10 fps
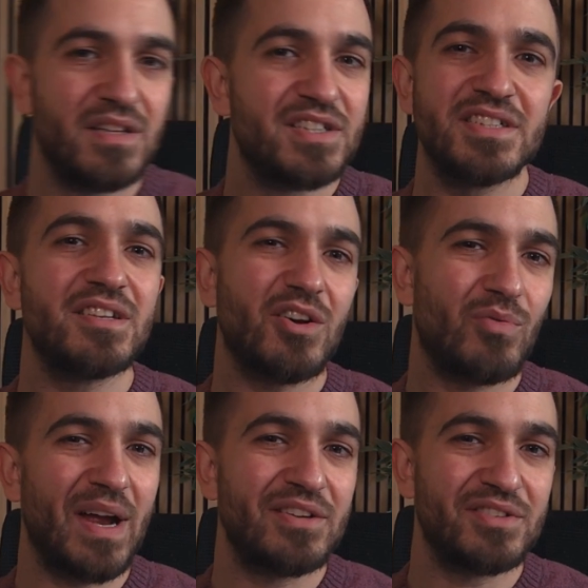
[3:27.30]
Just look
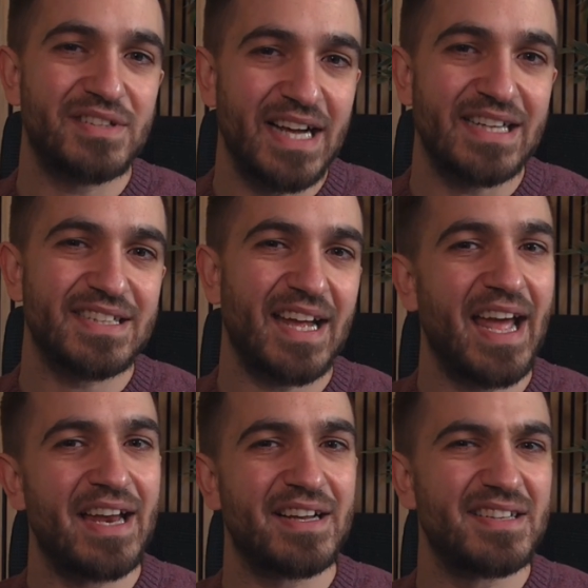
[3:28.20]
around your desk
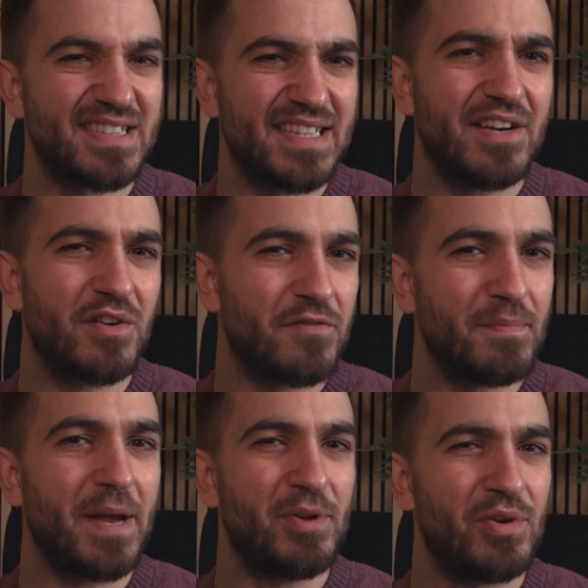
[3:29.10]
and consider if
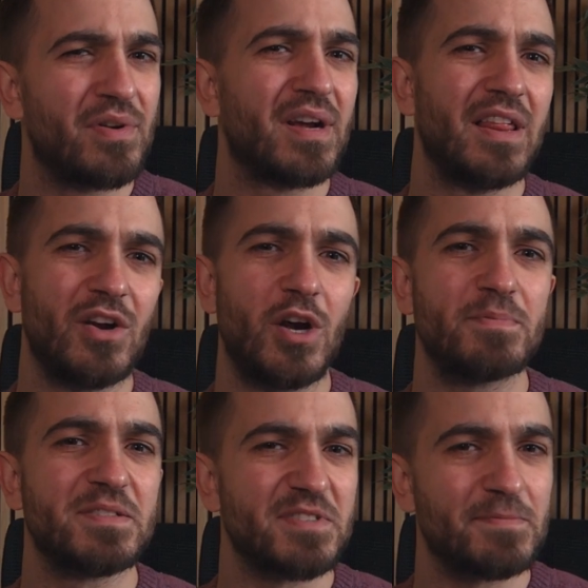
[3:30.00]
maybe you could clear up
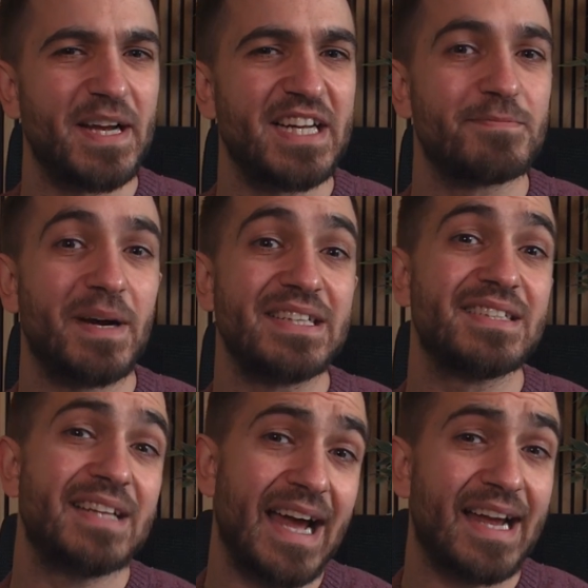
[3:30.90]
some space by
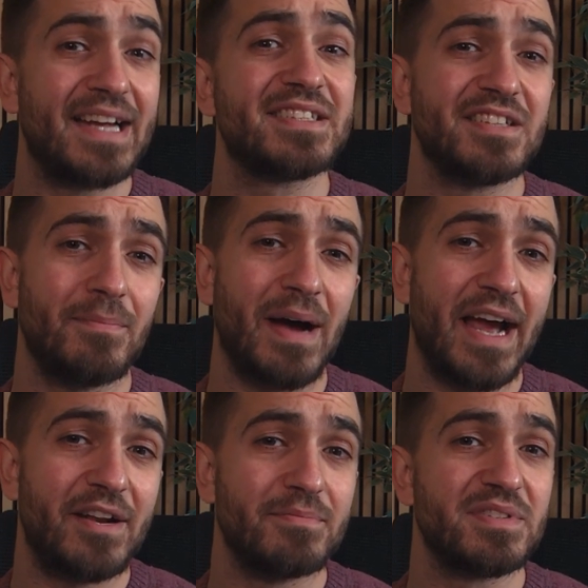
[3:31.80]
stacking some
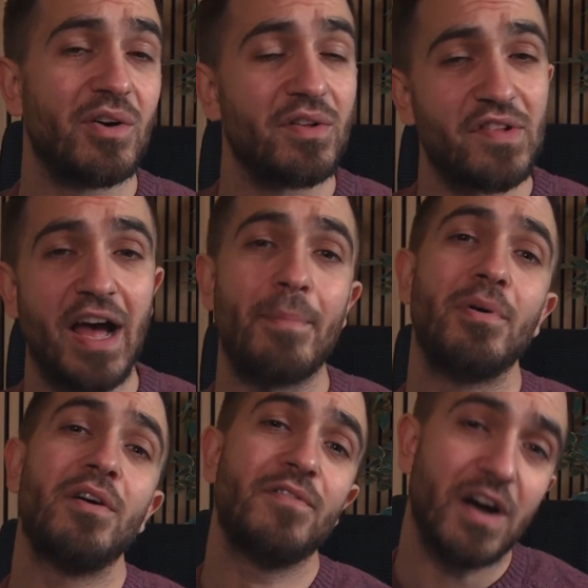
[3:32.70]
items on top
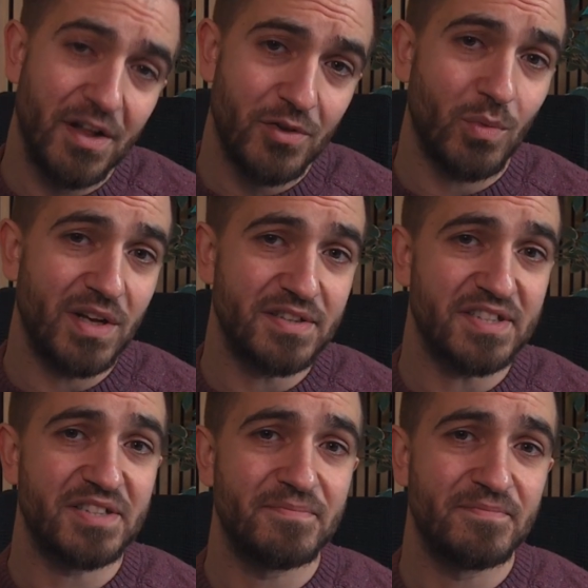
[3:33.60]
of other ones.